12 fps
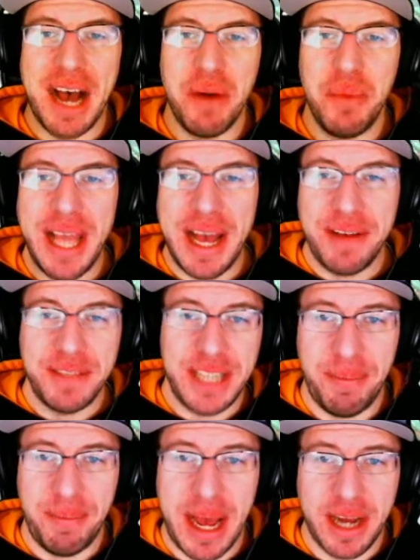we have
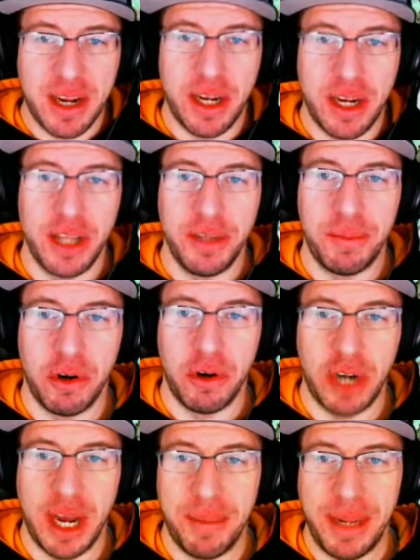Taint back on the
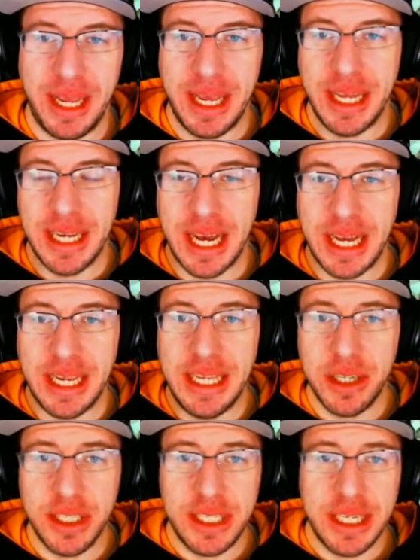program, and
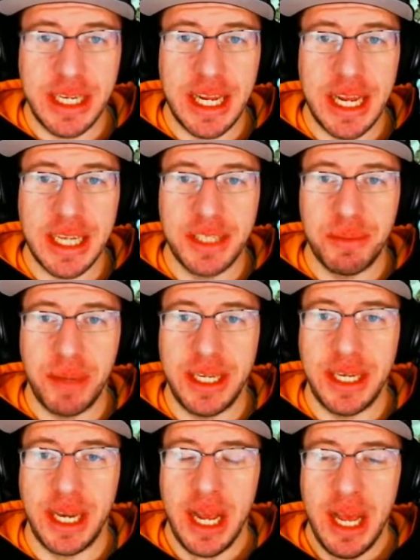he's going to
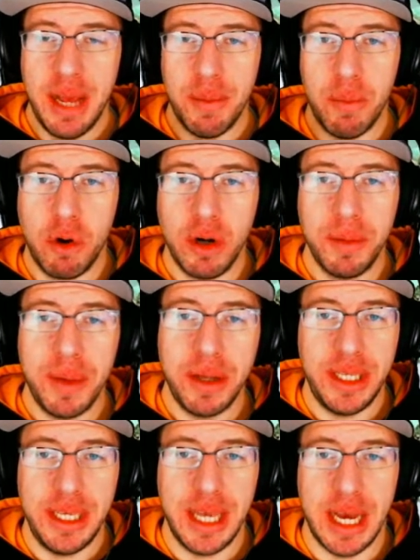explain more about
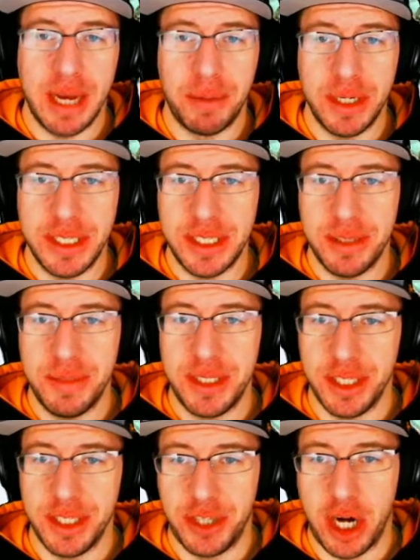the prisms,
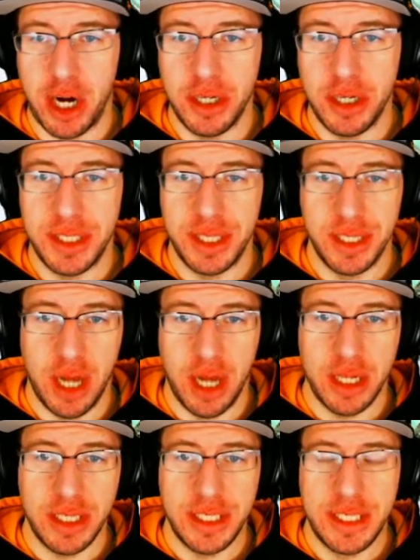the shards, the
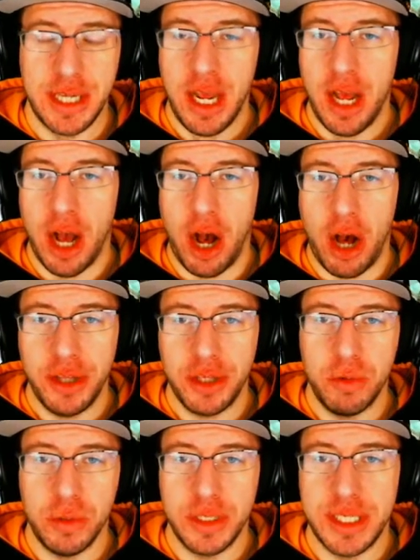nods, all the
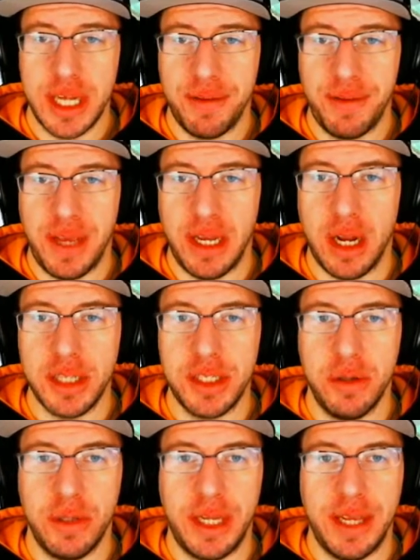cool stuff, and
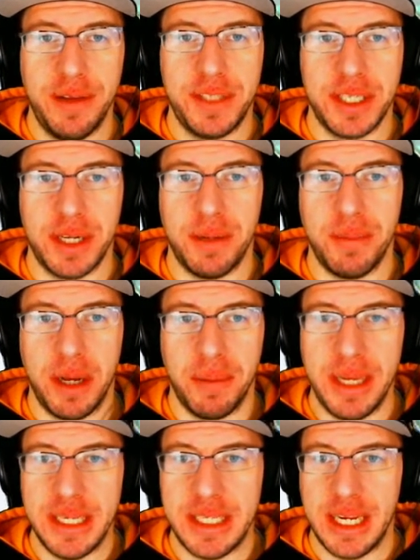also give some
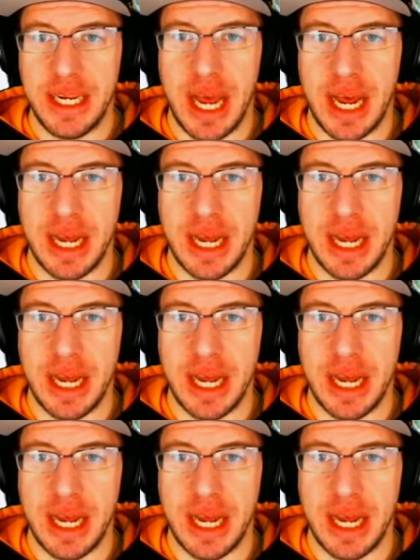amazing